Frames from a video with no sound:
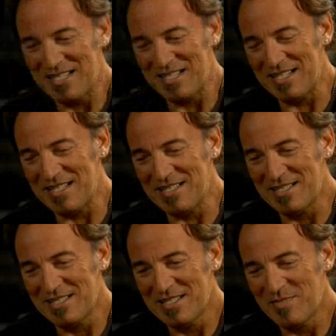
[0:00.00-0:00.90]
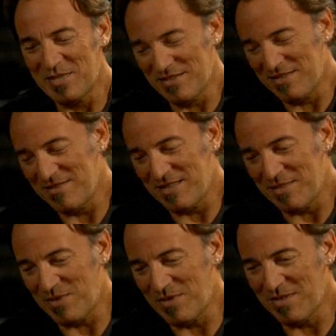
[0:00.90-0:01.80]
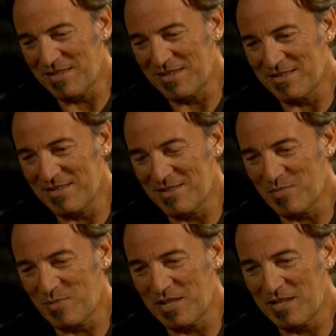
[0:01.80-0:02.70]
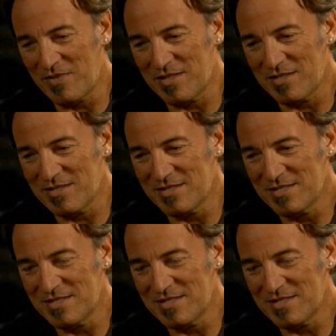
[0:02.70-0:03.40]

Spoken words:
But I'm sure there's plenty of other,